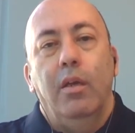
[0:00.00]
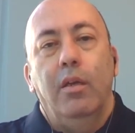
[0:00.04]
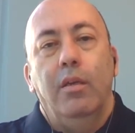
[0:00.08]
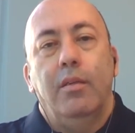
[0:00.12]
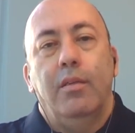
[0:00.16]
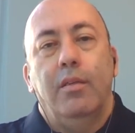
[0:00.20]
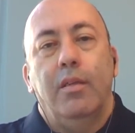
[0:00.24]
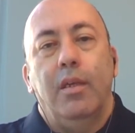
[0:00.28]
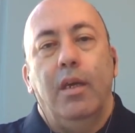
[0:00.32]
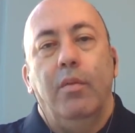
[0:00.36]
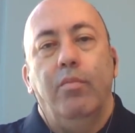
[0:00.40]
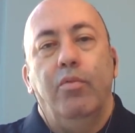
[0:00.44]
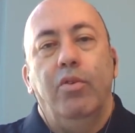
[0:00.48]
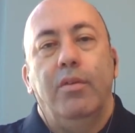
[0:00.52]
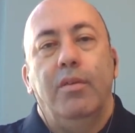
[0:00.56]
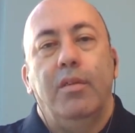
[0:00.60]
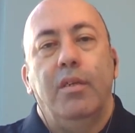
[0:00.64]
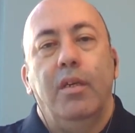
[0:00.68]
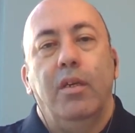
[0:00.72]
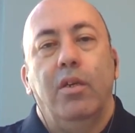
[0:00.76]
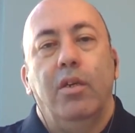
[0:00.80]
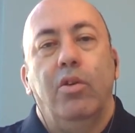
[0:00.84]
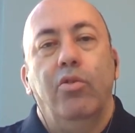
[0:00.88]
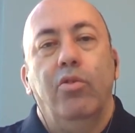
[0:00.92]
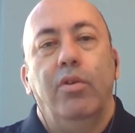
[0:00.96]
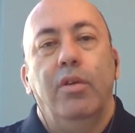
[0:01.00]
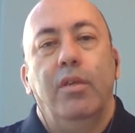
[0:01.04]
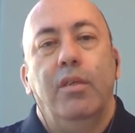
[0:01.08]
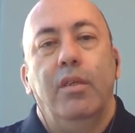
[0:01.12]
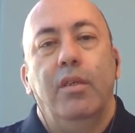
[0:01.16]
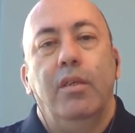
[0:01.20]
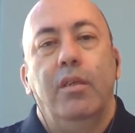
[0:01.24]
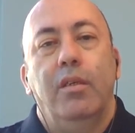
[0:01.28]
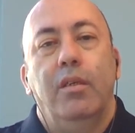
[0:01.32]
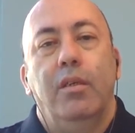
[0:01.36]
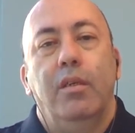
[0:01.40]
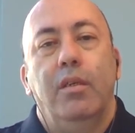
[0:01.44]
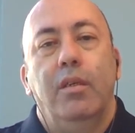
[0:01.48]

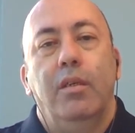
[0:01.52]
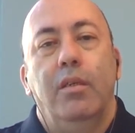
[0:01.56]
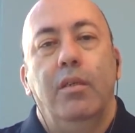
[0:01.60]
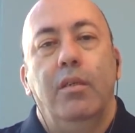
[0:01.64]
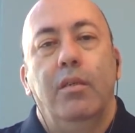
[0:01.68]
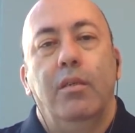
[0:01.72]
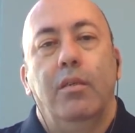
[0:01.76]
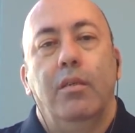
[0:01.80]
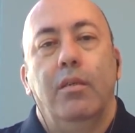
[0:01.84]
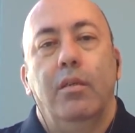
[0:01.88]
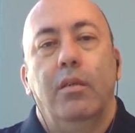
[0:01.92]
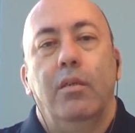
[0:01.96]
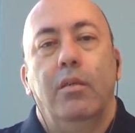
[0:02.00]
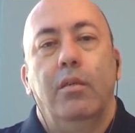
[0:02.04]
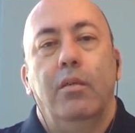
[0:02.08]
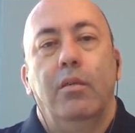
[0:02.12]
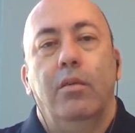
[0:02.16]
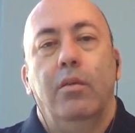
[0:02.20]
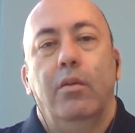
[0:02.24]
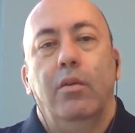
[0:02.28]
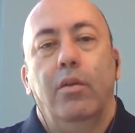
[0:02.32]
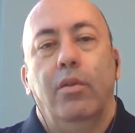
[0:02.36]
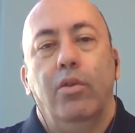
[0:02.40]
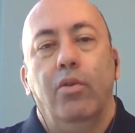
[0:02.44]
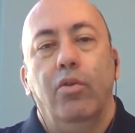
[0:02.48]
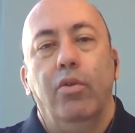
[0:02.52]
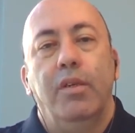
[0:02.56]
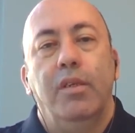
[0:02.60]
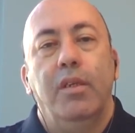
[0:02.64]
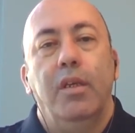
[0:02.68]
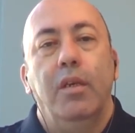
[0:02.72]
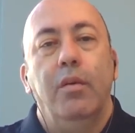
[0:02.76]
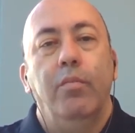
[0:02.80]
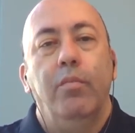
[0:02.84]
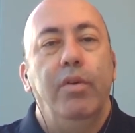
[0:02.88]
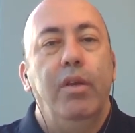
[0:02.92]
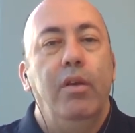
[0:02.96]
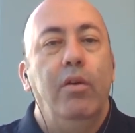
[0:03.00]
Cybersecurity is a
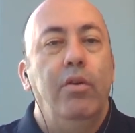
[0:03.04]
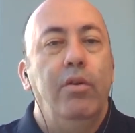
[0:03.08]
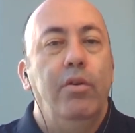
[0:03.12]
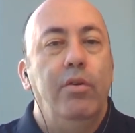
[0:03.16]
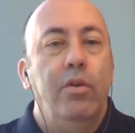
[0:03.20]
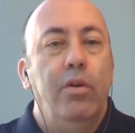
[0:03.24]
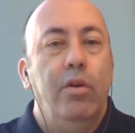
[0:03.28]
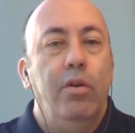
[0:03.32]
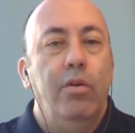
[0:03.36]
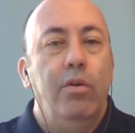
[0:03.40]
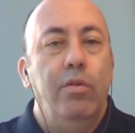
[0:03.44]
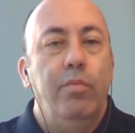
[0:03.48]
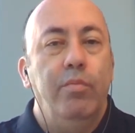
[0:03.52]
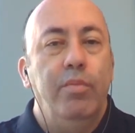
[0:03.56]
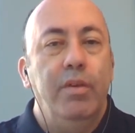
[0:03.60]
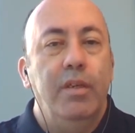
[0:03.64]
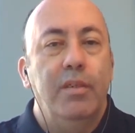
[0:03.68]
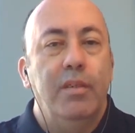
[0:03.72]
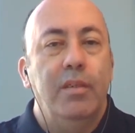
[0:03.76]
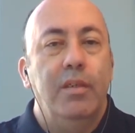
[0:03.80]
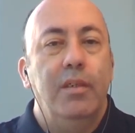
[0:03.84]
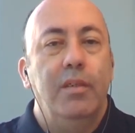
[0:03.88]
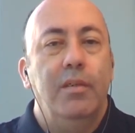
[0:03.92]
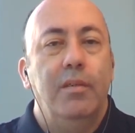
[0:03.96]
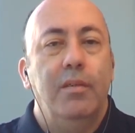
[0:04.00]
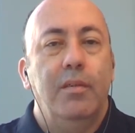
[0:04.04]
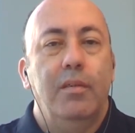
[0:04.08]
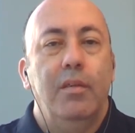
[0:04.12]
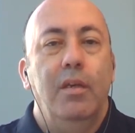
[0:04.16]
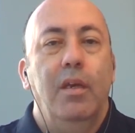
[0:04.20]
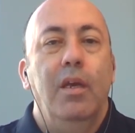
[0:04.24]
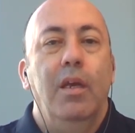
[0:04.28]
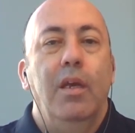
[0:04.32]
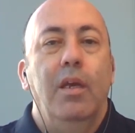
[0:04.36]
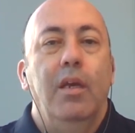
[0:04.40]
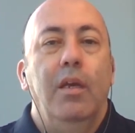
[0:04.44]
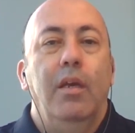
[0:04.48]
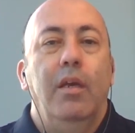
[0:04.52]
$13 billion business.
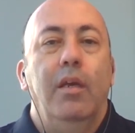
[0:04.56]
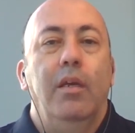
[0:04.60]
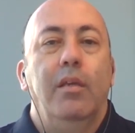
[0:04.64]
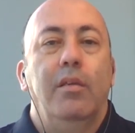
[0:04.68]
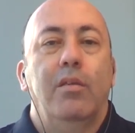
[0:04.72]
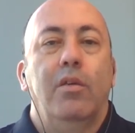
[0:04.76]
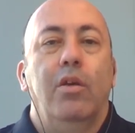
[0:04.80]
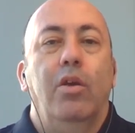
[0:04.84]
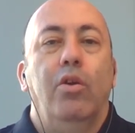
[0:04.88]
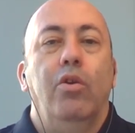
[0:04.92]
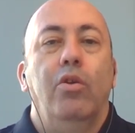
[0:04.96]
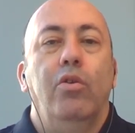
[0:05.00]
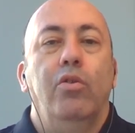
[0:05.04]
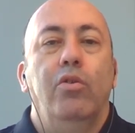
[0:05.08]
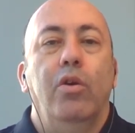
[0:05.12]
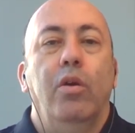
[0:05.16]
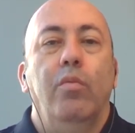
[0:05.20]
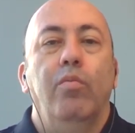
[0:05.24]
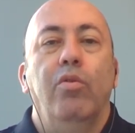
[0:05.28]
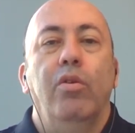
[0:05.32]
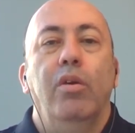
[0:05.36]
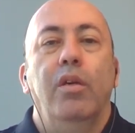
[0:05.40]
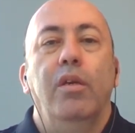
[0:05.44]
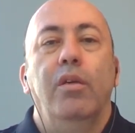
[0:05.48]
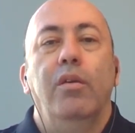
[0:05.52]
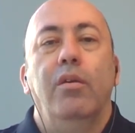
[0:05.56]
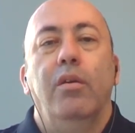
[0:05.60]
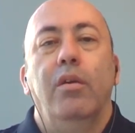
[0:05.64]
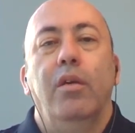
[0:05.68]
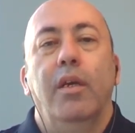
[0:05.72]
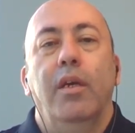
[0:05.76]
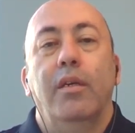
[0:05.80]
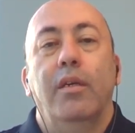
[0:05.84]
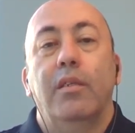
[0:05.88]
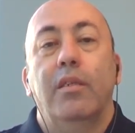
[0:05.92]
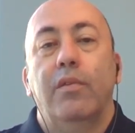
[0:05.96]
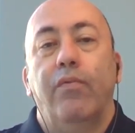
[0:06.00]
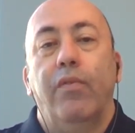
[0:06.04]
It's going to double in the
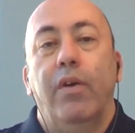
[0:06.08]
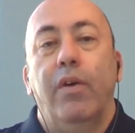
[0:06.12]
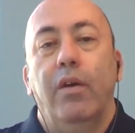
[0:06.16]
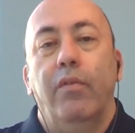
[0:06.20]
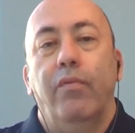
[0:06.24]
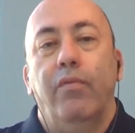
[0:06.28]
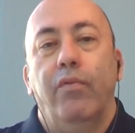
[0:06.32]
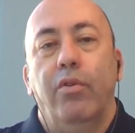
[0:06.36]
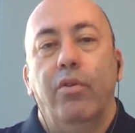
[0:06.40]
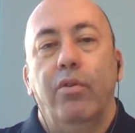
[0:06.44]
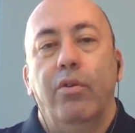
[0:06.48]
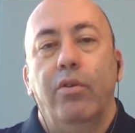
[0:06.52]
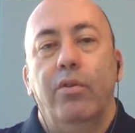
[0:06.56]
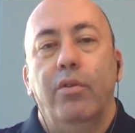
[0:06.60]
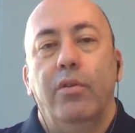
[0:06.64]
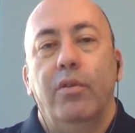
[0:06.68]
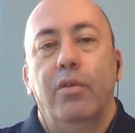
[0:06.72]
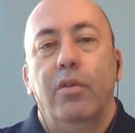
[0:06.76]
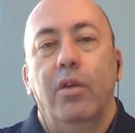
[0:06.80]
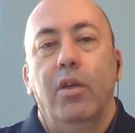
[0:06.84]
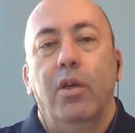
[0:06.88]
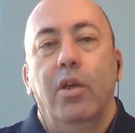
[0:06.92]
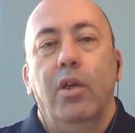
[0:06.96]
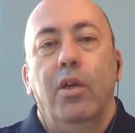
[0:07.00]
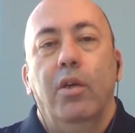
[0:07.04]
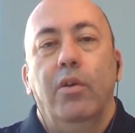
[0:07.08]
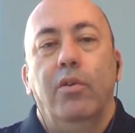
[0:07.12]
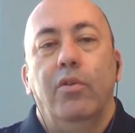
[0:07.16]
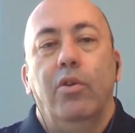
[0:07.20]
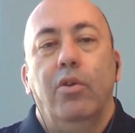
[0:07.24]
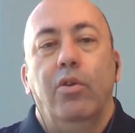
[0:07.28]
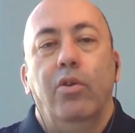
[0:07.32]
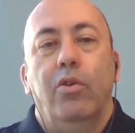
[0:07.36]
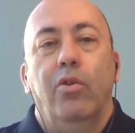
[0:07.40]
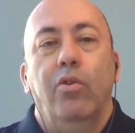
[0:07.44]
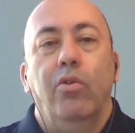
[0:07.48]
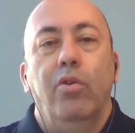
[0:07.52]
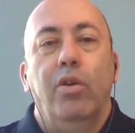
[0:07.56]
next 5 years. So
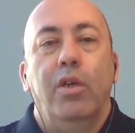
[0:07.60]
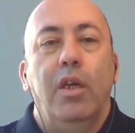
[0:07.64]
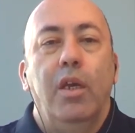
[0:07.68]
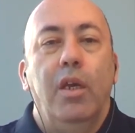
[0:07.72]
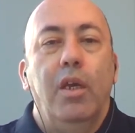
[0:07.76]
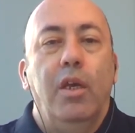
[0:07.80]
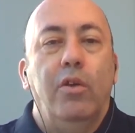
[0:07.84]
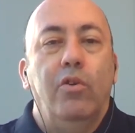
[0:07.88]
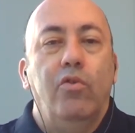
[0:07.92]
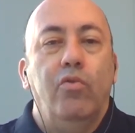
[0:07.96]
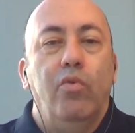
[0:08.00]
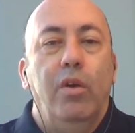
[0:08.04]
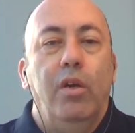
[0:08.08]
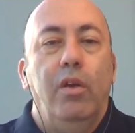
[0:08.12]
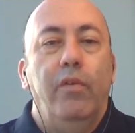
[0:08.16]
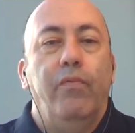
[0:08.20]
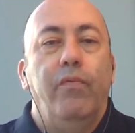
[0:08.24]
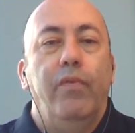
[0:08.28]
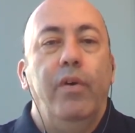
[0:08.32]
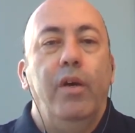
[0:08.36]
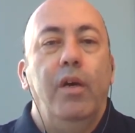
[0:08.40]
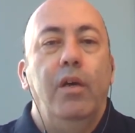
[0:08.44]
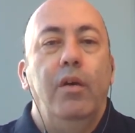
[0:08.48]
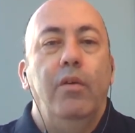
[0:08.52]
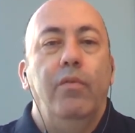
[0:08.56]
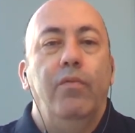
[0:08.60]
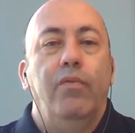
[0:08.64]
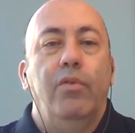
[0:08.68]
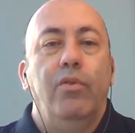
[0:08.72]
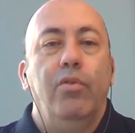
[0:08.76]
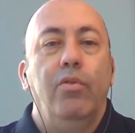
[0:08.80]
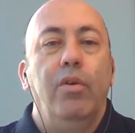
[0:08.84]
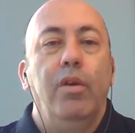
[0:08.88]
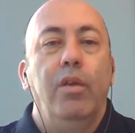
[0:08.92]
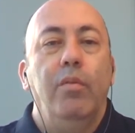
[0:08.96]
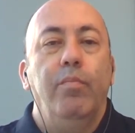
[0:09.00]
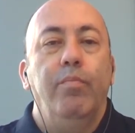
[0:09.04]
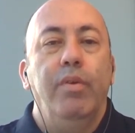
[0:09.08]
you're looking at
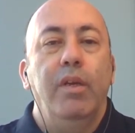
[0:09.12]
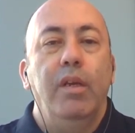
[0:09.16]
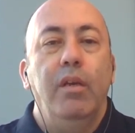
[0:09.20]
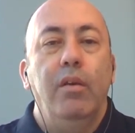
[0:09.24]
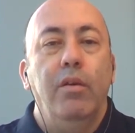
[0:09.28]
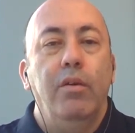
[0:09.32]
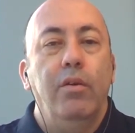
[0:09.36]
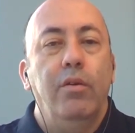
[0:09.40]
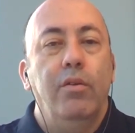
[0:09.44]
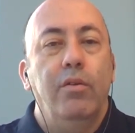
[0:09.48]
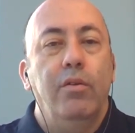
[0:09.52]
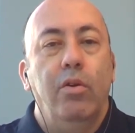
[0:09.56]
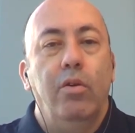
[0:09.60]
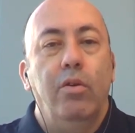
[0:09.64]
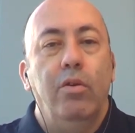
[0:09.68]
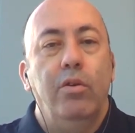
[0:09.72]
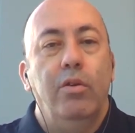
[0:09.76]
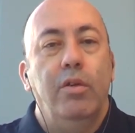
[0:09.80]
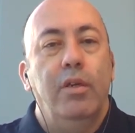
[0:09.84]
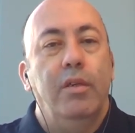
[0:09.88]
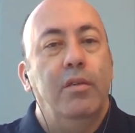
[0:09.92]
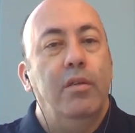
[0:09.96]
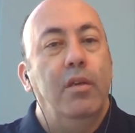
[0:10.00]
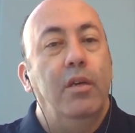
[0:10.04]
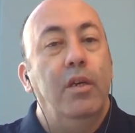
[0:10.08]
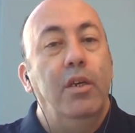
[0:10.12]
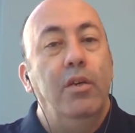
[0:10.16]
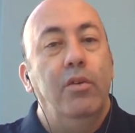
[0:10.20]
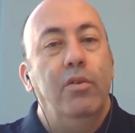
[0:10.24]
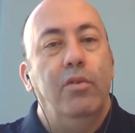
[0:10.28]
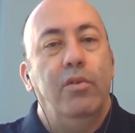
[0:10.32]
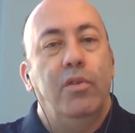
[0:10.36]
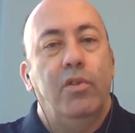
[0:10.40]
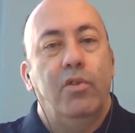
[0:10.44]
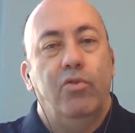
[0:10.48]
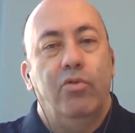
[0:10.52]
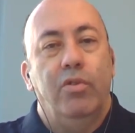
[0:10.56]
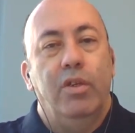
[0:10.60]
$25-30 billion as an
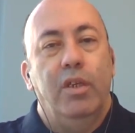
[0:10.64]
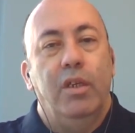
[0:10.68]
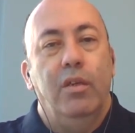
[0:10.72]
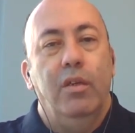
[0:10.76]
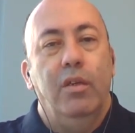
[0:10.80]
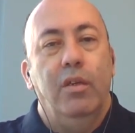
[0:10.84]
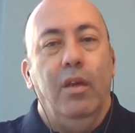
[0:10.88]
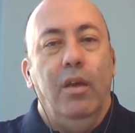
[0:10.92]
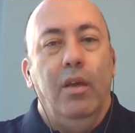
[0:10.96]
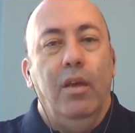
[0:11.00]
industry.